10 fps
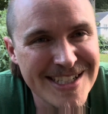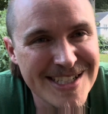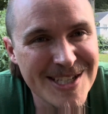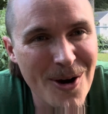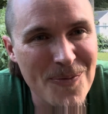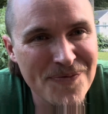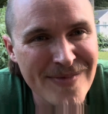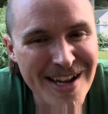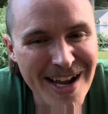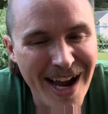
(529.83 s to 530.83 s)
So
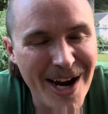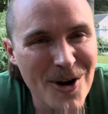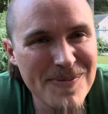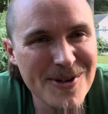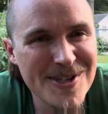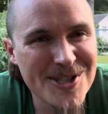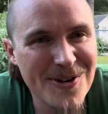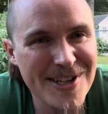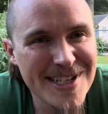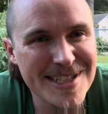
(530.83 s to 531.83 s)
I hope you
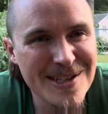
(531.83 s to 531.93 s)
enjoyed this